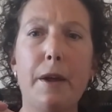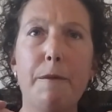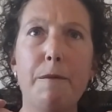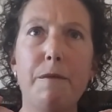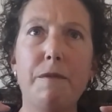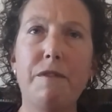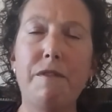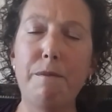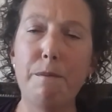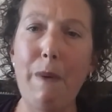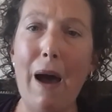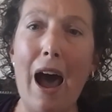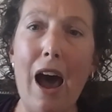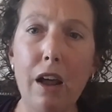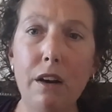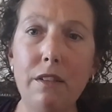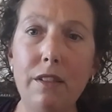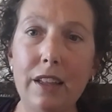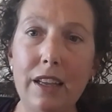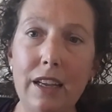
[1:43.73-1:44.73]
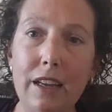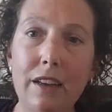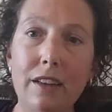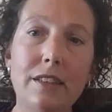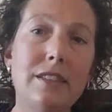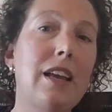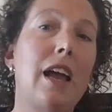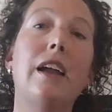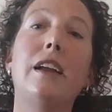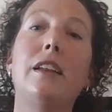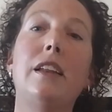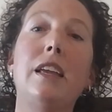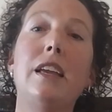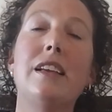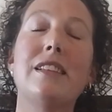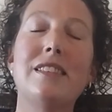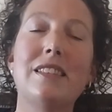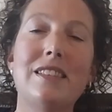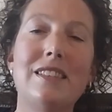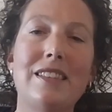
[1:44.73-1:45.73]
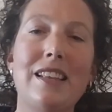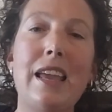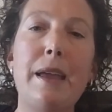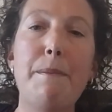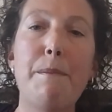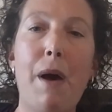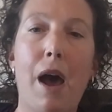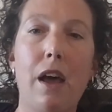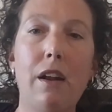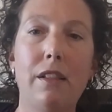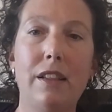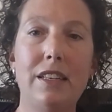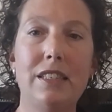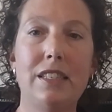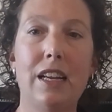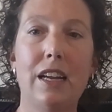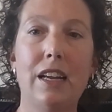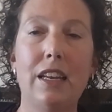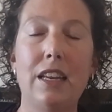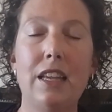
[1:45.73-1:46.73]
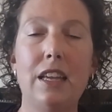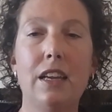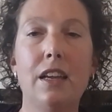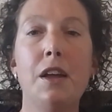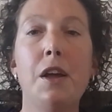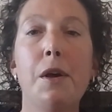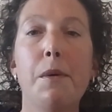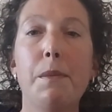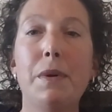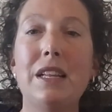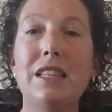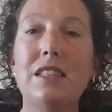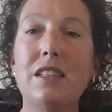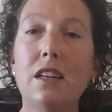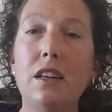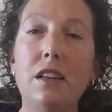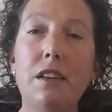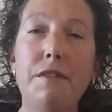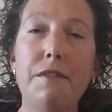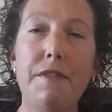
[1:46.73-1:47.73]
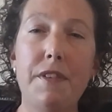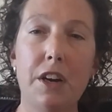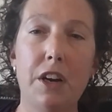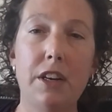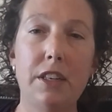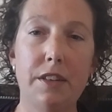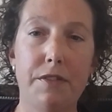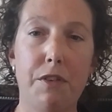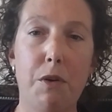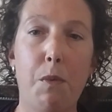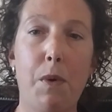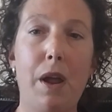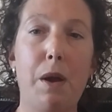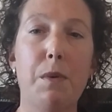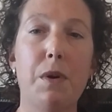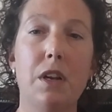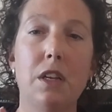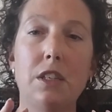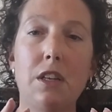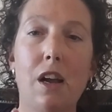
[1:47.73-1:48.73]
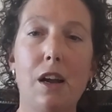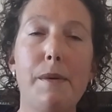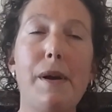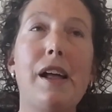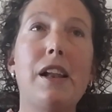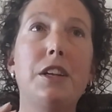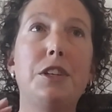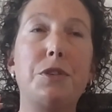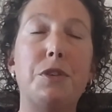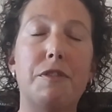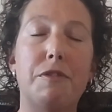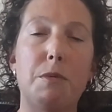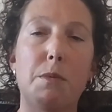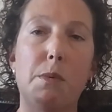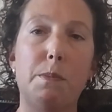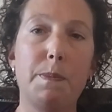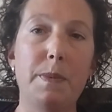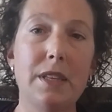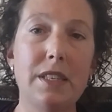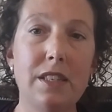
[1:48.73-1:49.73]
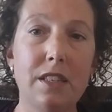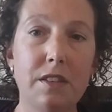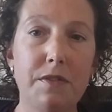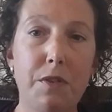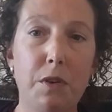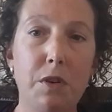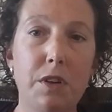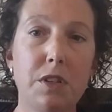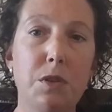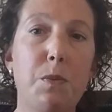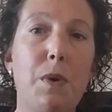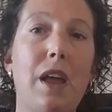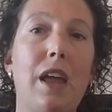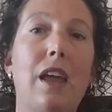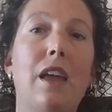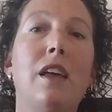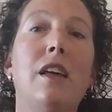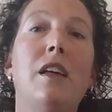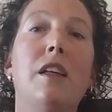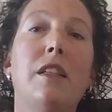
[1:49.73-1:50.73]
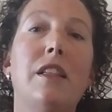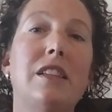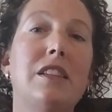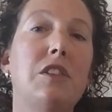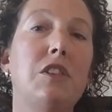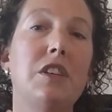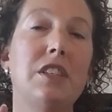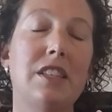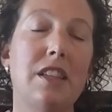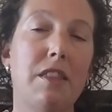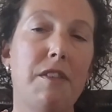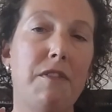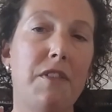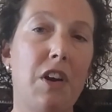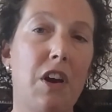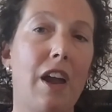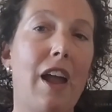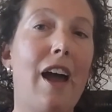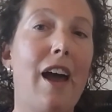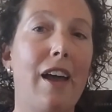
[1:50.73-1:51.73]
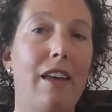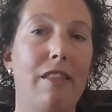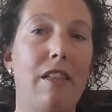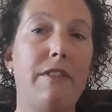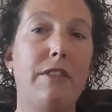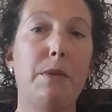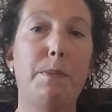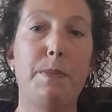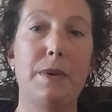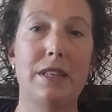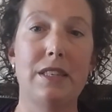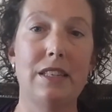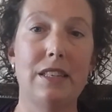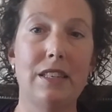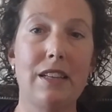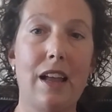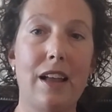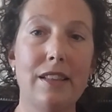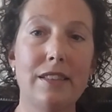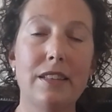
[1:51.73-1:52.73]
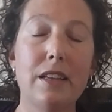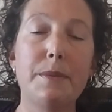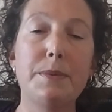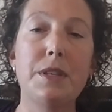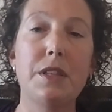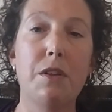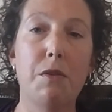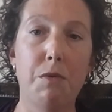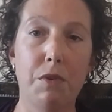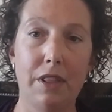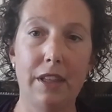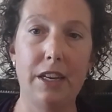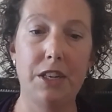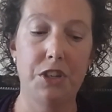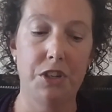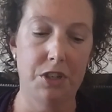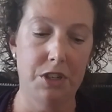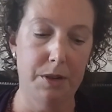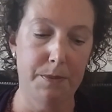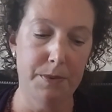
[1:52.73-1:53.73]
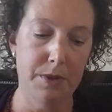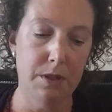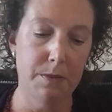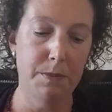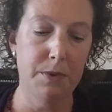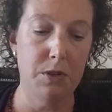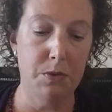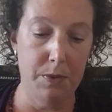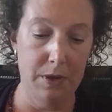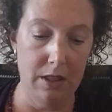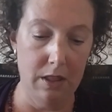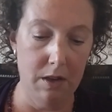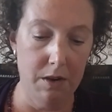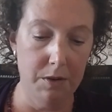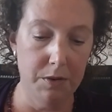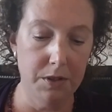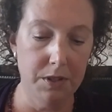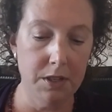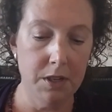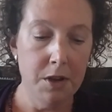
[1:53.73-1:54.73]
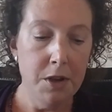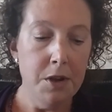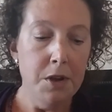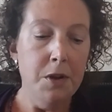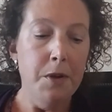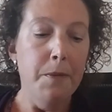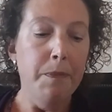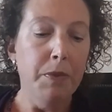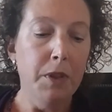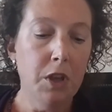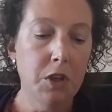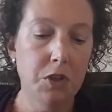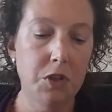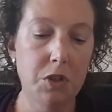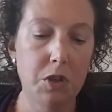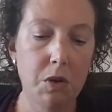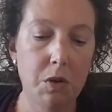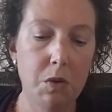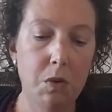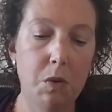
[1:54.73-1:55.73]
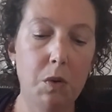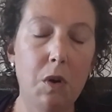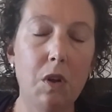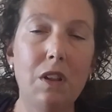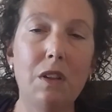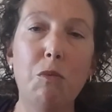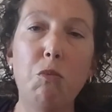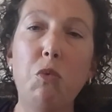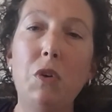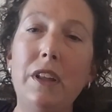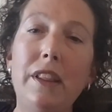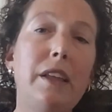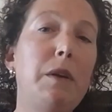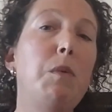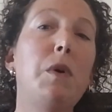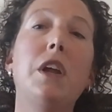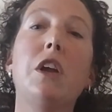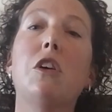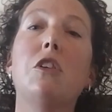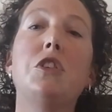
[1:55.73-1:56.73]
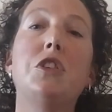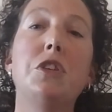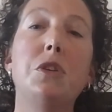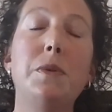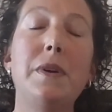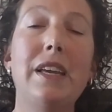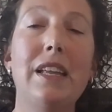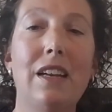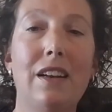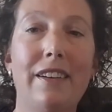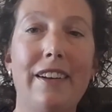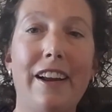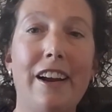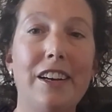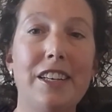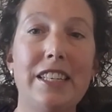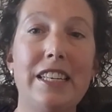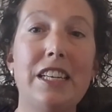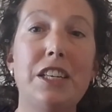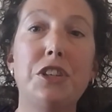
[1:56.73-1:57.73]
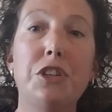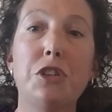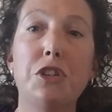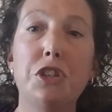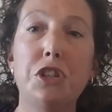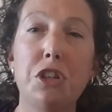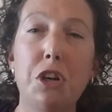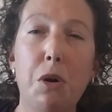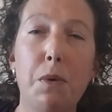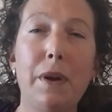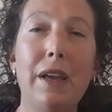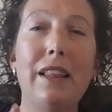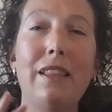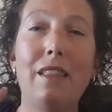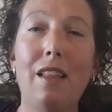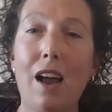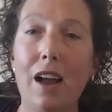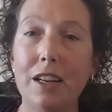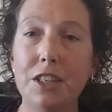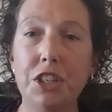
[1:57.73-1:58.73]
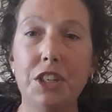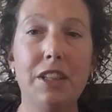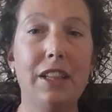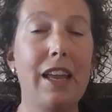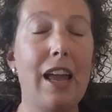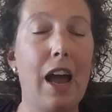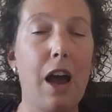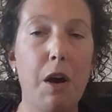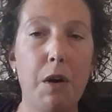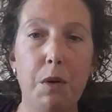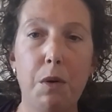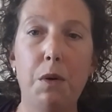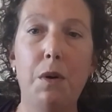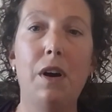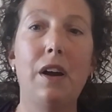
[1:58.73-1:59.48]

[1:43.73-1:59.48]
modeling technique. It's the same modeling technique, but it's done in a very different way. We're going to talk about how to do it from a business focused way that looks at the very high level business concepts and the relationships between those. So, really, what you're doing in an ERD is you're showing logically how